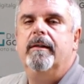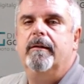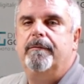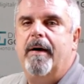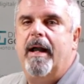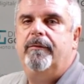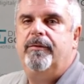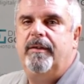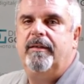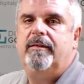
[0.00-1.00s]
the
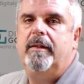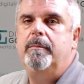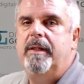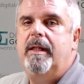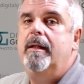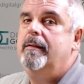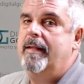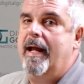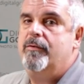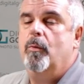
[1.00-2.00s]

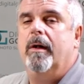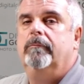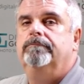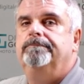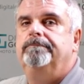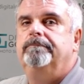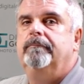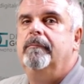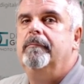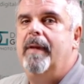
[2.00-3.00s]
560B-1.
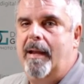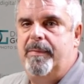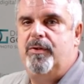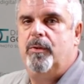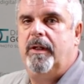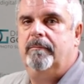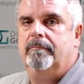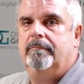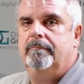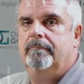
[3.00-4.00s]
Happy
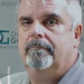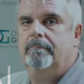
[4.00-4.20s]
shooting.